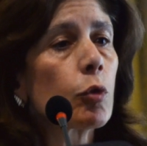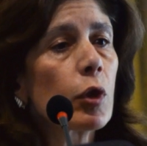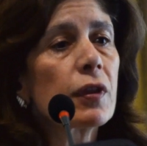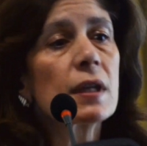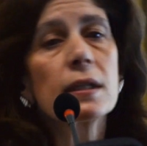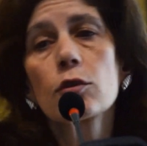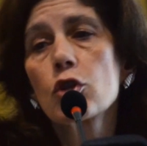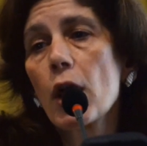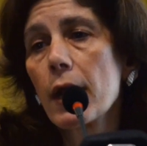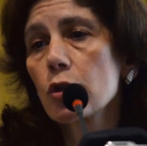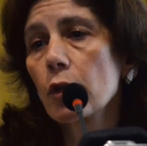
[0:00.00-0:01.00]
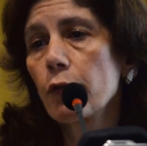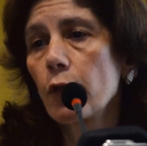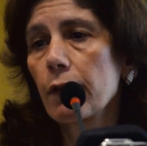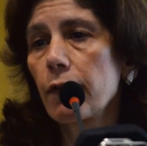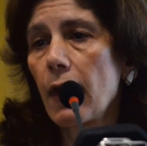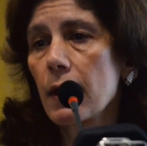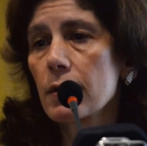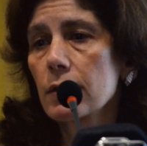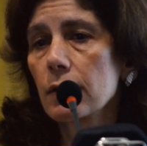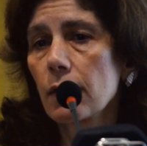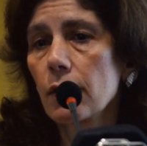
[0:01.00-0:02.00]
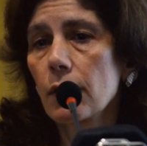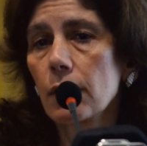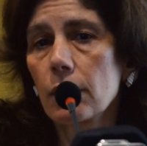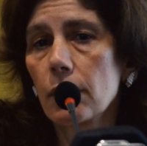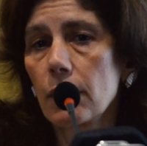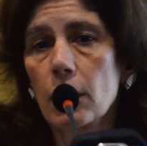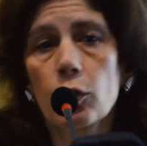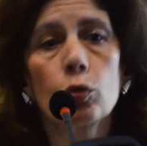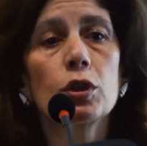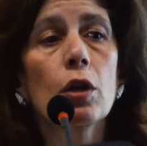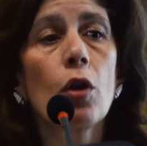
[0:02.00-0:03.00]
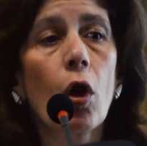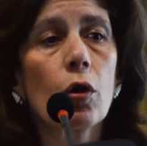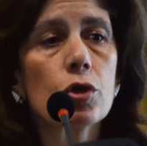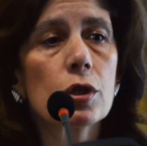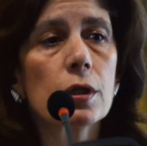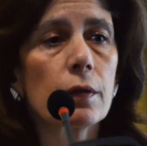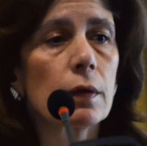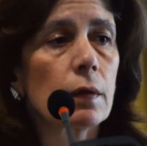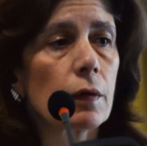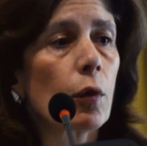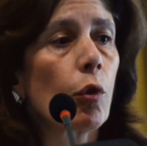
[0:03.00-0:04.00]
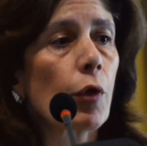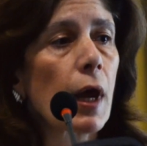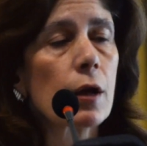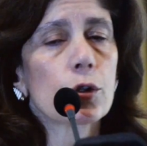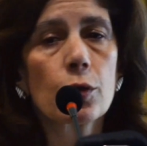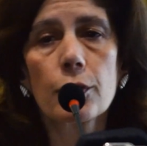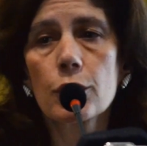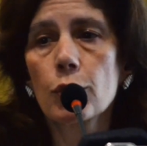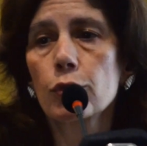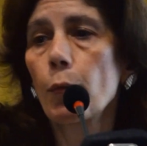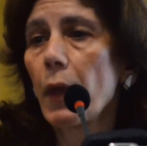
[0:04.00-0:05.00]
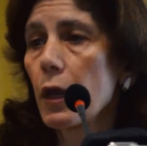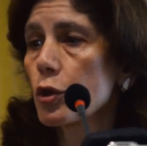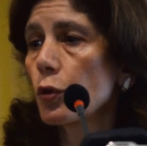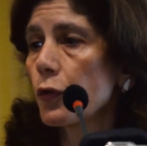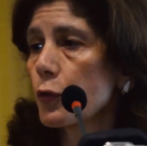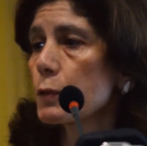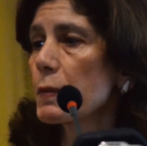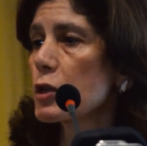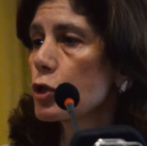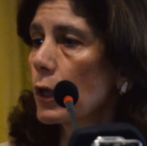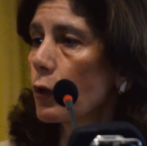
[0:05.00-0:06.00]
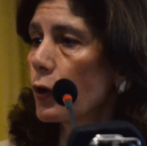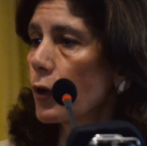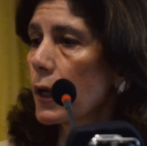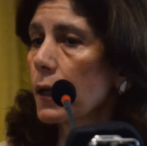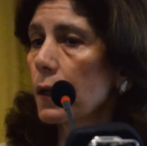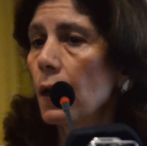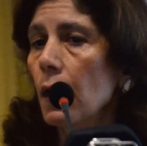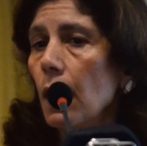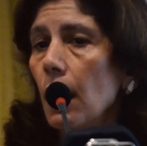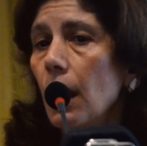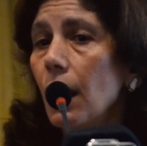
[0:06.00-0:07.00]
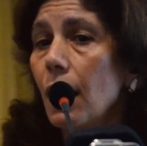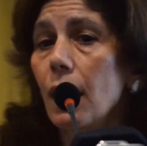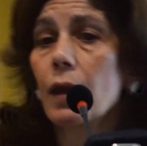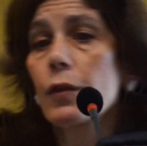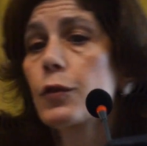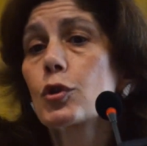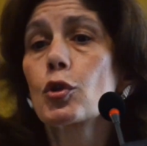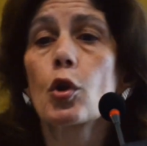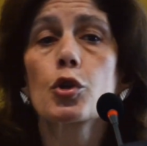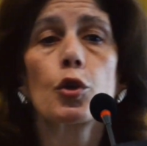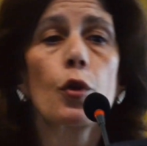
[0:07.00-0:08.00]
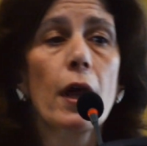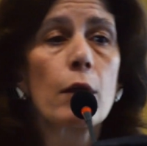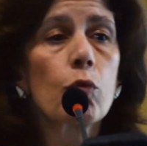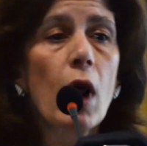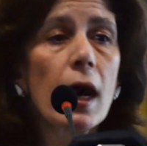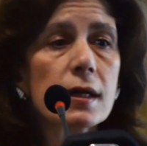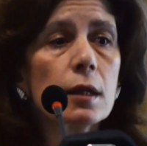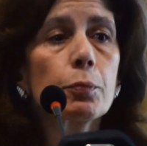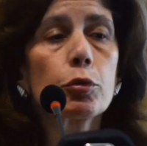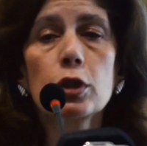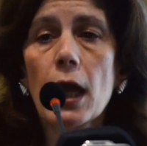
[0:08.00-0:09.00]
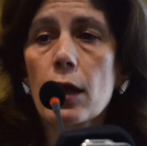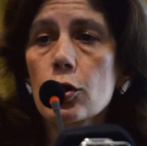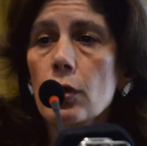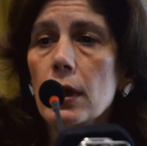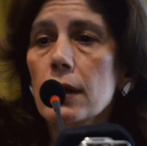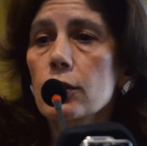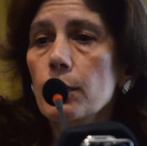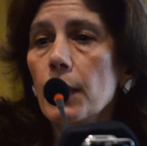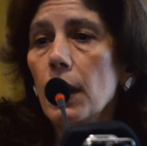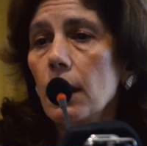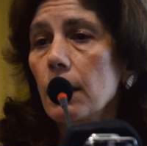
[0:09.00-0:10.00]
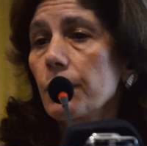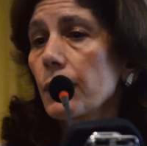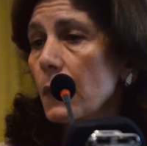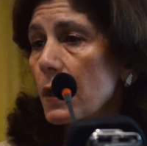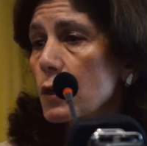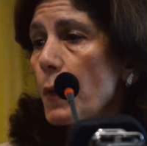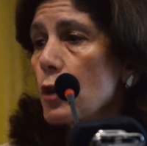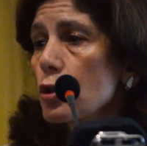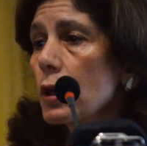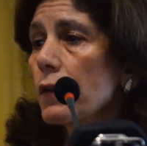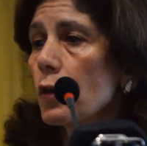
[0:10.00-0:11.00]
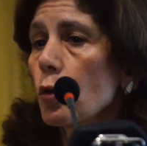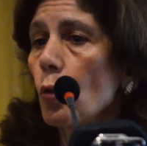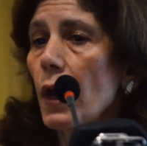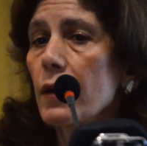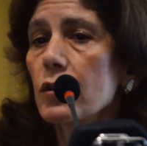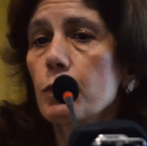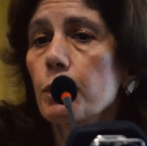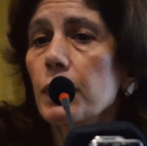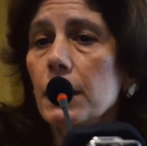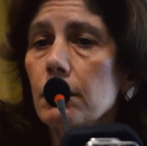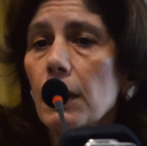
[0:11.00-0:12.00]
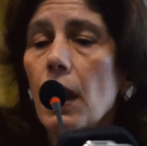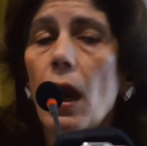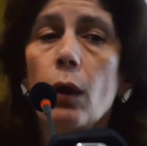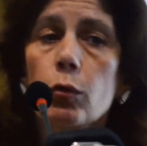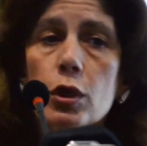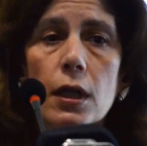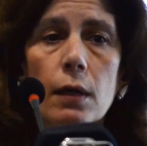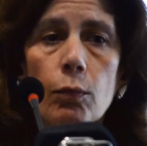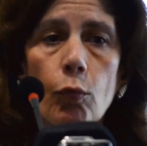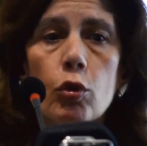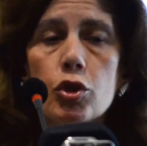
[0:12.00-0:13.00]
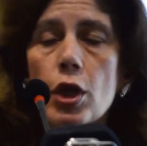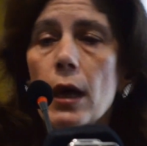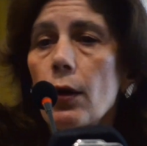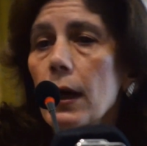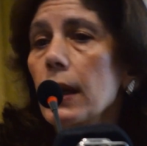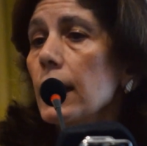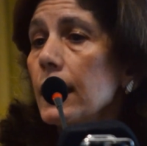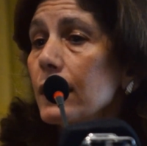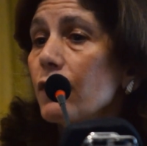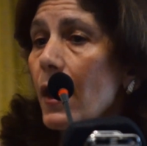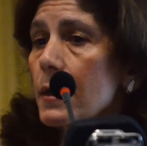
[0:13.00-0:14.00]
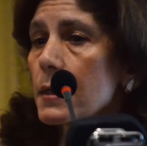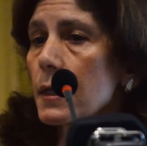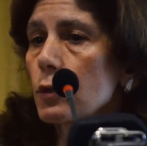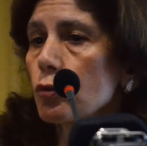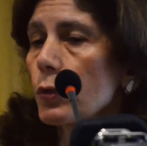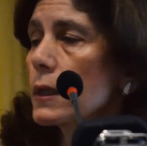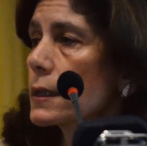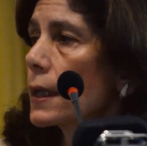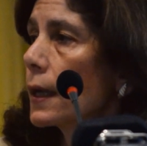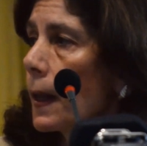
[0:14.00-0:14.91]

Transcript: when things are changing very fast. There are new technologies in the horizon. There is automation, there is machine learning. There is also a rise in protectionism, especially in the US, but I would say more generally in advanced countries.